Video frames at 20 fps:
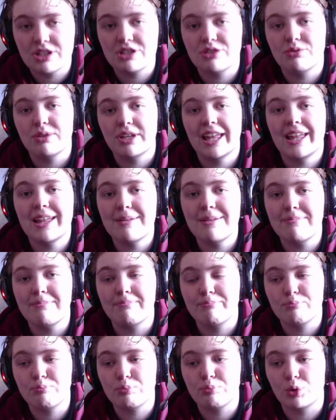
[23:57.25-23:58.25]
so we can't
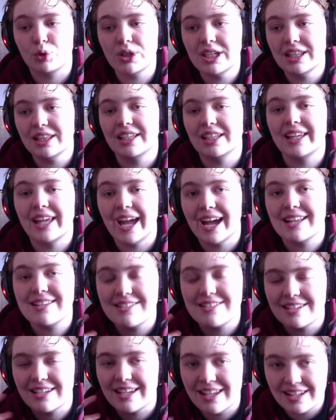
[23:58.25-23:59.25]
bring the
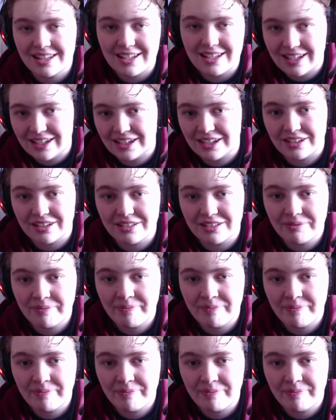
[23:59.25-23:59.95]
cats in here.